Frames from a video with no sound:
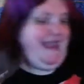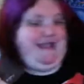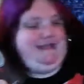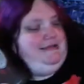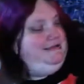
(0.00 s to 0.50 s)
Yay!
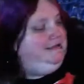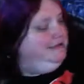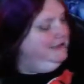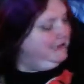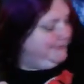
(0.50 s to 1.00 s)

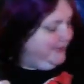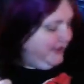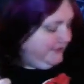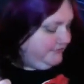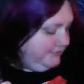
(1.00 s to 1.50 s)
Give me a
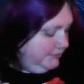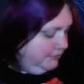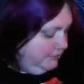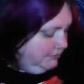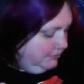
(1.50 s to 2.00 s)
kiss.
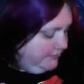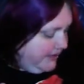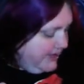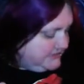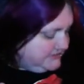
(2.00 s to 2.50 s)
Give me a
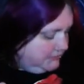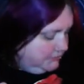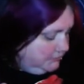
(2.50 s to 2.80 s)
kiss.